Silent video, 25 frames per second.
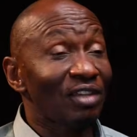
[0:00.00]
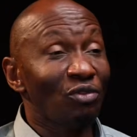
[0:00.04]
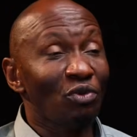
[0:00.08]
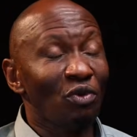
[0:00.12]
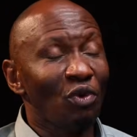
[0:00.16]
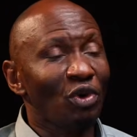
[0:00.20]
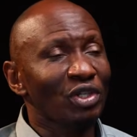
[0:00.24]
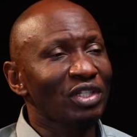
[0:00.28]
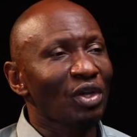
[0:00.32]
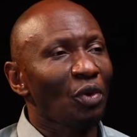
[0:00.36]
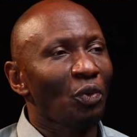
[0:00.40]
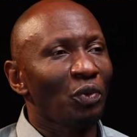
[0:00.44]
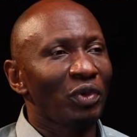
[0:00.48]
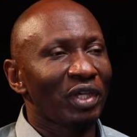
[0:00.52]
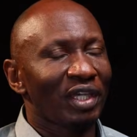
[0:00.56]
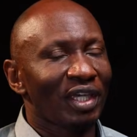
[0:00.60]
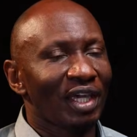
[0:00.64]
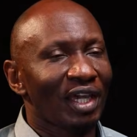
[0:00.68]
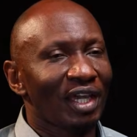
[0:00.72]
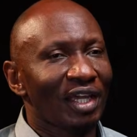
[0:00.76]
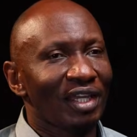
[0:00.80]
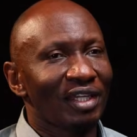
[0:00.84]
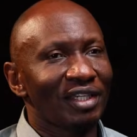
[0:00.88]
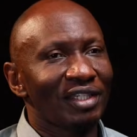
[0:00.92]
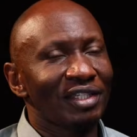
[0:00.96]
what a
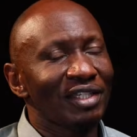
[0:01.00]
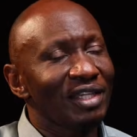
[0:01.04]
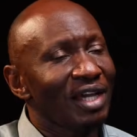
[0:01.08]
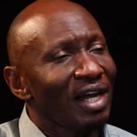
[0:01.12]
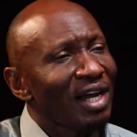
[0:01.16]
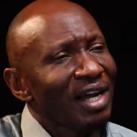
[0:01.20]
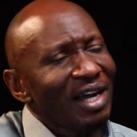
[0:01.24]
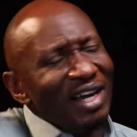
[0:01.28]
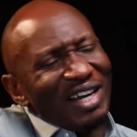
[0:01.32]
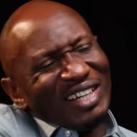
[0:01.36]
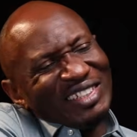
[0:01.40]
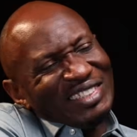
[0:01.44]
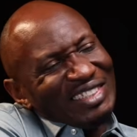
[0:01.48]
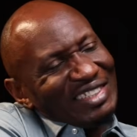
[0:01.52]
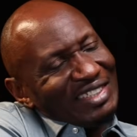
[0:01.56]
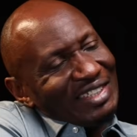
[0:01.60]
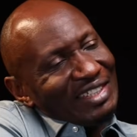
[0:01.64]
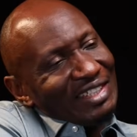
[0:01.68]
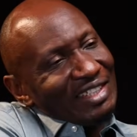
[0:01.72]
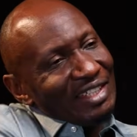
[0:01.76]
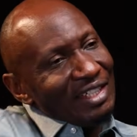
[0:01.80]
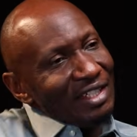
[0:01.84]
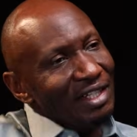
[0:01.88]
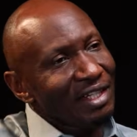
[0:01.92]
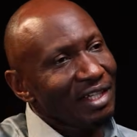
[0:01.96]
weekend. Yeah.
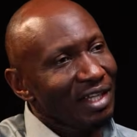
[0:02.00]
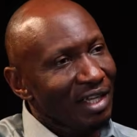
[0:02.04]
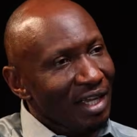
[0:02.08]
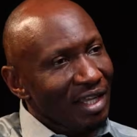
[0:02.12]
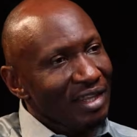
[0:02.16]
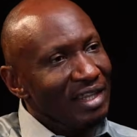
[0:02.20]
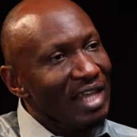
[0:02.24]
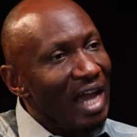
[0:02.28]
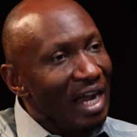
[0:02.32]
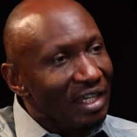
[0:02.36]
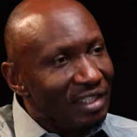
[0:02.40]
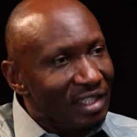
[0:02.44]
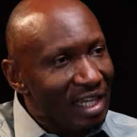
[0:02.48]
They're